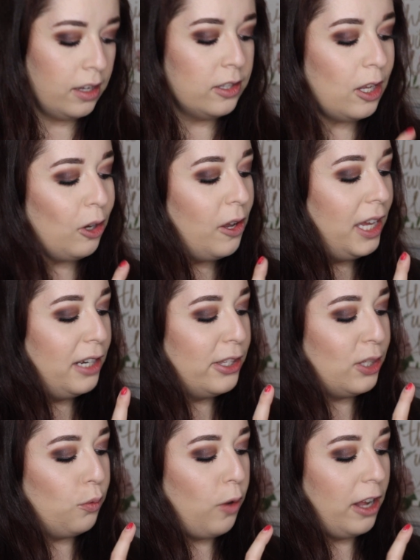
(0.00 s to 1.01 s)
So I'll go ahead and
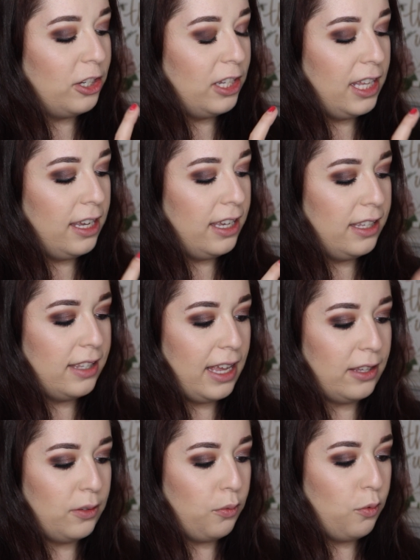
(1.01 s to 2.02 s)
swatch these
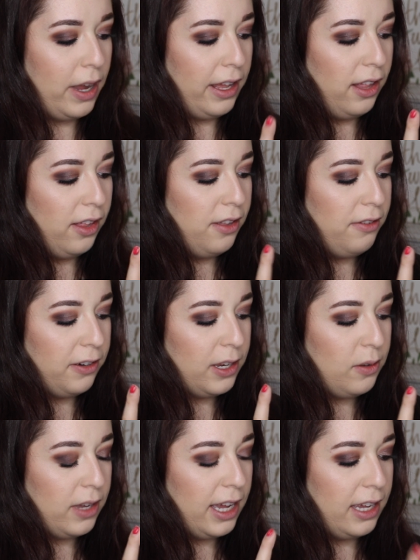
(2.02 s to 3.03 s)
as well for
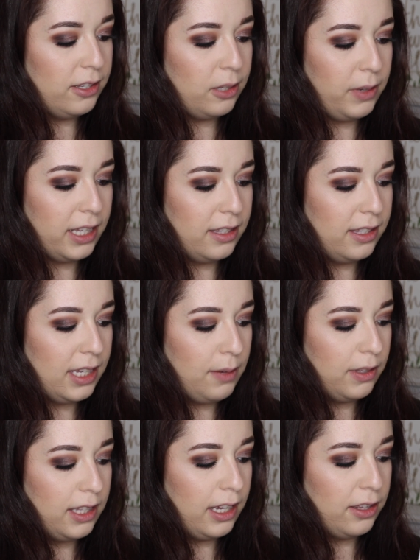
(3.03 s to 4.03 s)
you guys so we can see
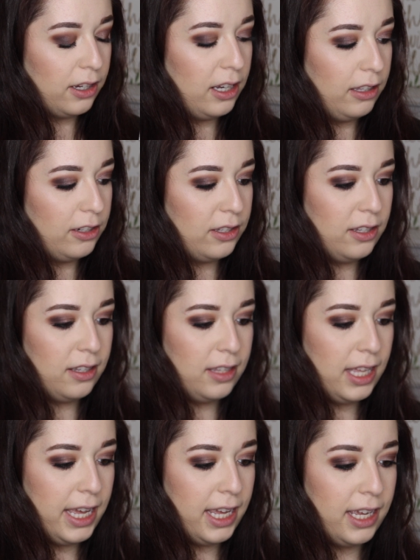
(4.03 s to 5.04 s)
what the other colors look
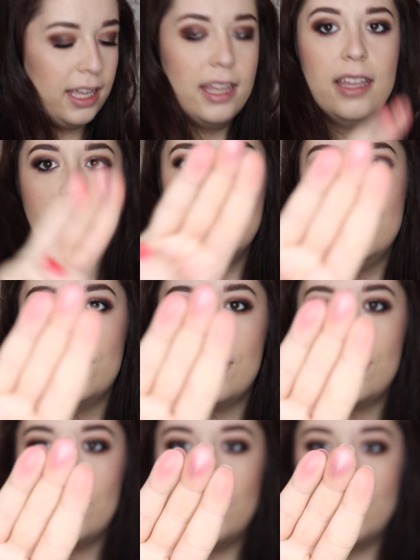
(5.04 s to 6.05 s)
like. So
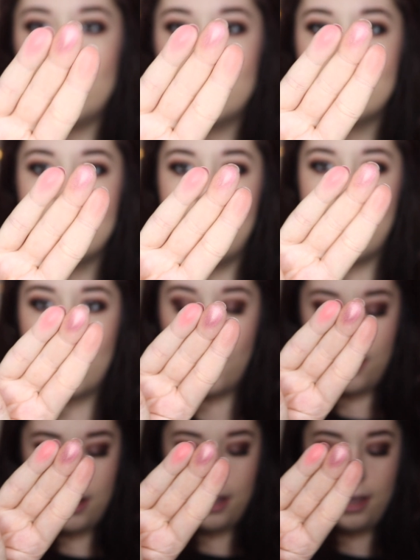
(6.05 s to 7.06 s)
this is what it looks like
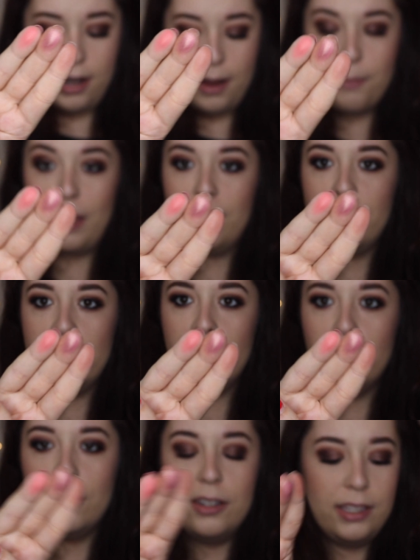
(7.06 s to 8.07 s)
on my
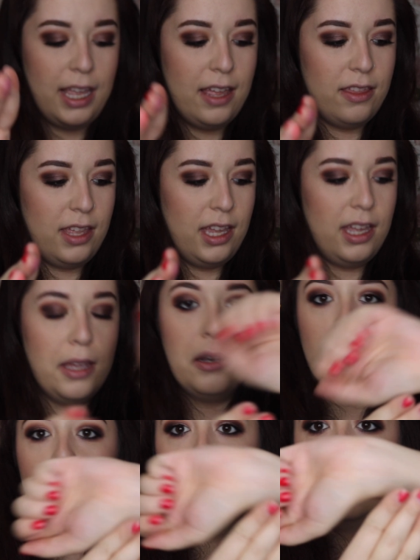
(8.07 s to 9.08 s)
fingers, and
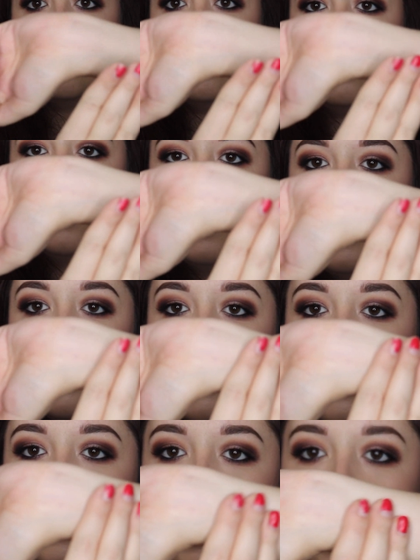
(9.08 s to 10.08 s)
then we'll go ahead and
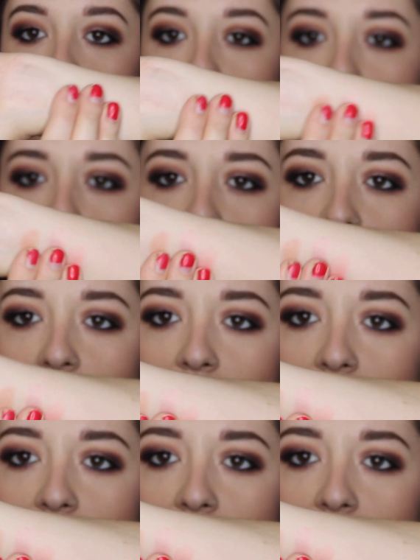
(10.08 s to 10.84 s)
see.